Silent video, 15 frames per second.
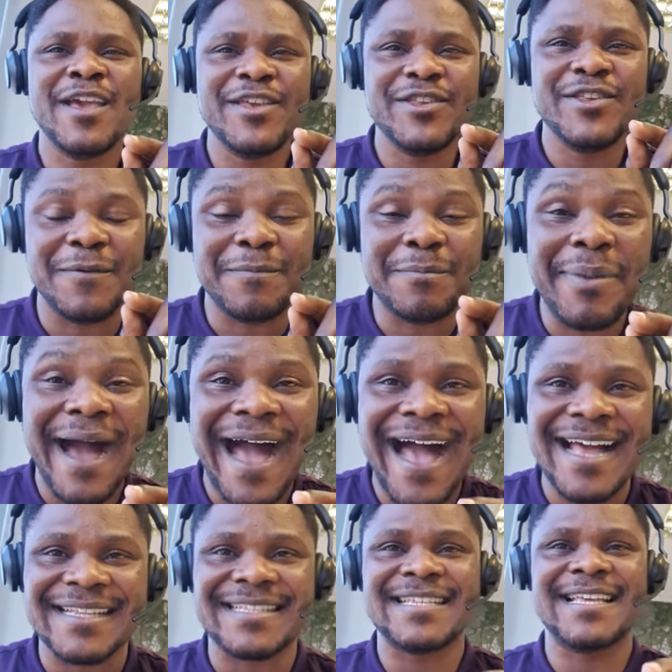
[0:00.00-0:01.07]
your
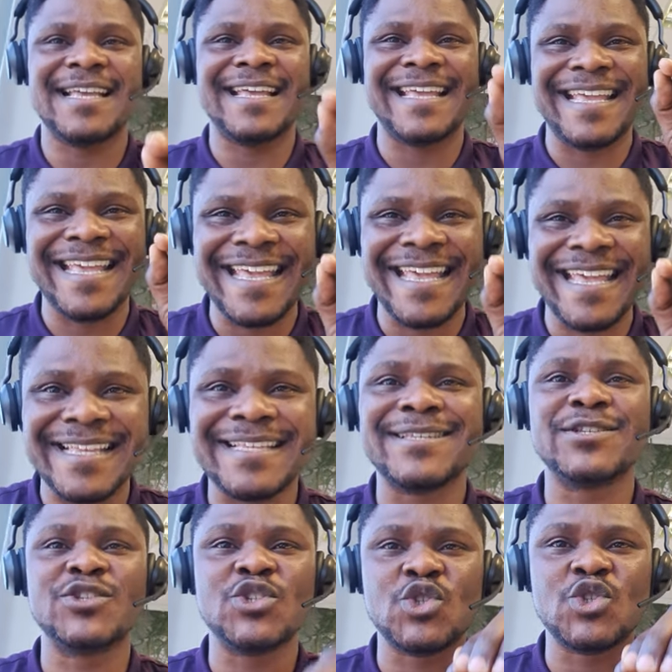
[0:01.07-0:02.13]
path is